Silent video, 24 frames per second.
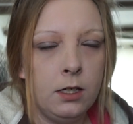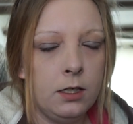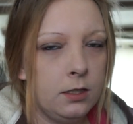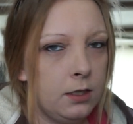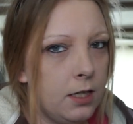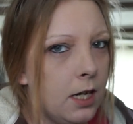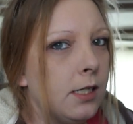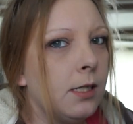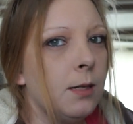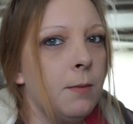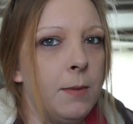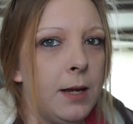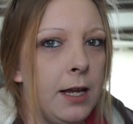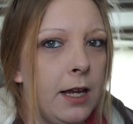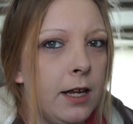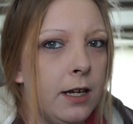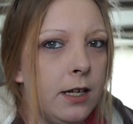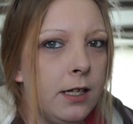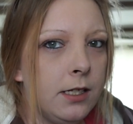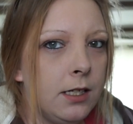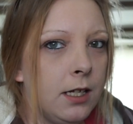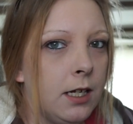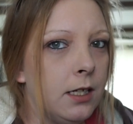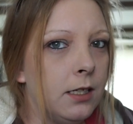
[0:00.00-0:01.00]
doesn't make
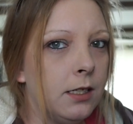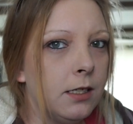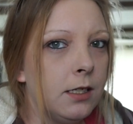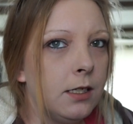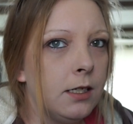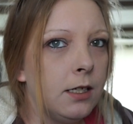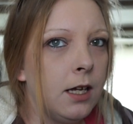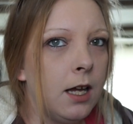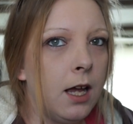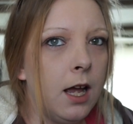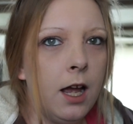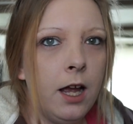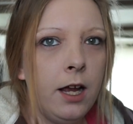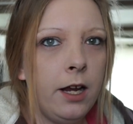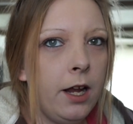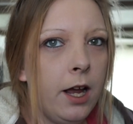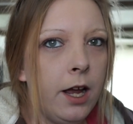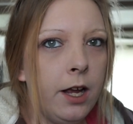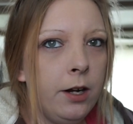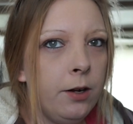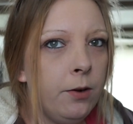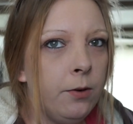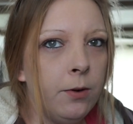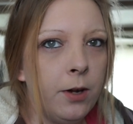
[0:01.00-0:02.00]
any sense. I,
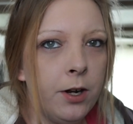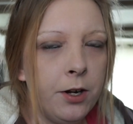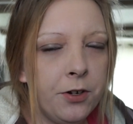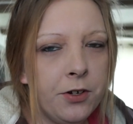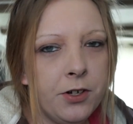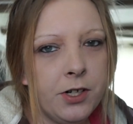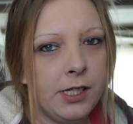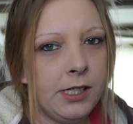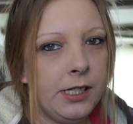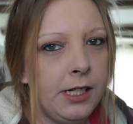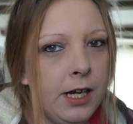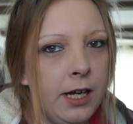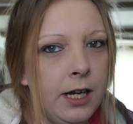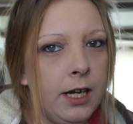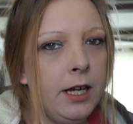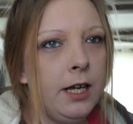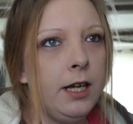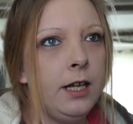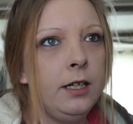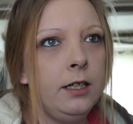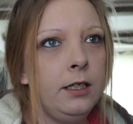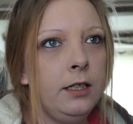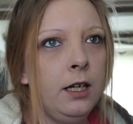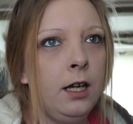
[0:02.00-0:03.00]
I don't
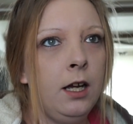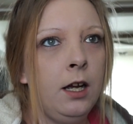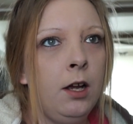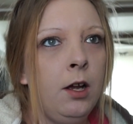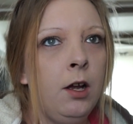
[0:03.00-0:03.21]
understand